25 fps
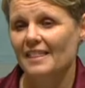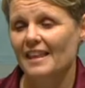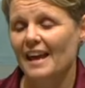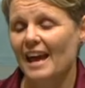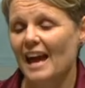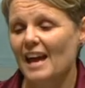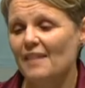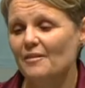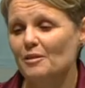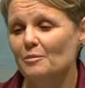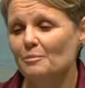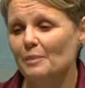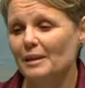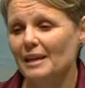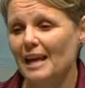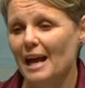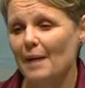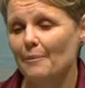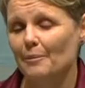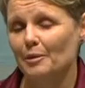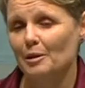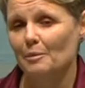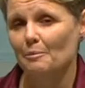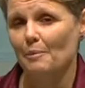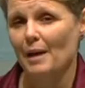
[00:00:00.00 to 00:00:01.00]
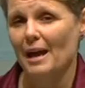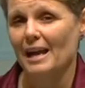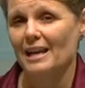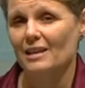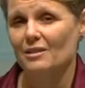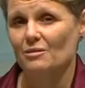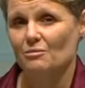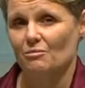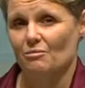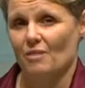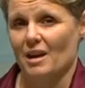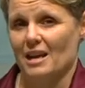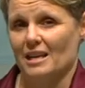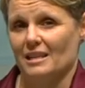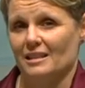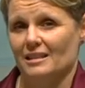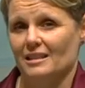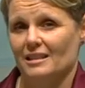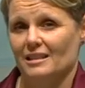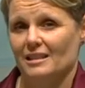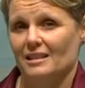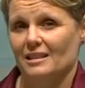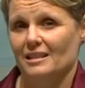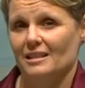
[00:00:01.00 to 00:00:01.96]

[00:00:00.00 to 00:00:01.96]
they haven't been able to pay the rent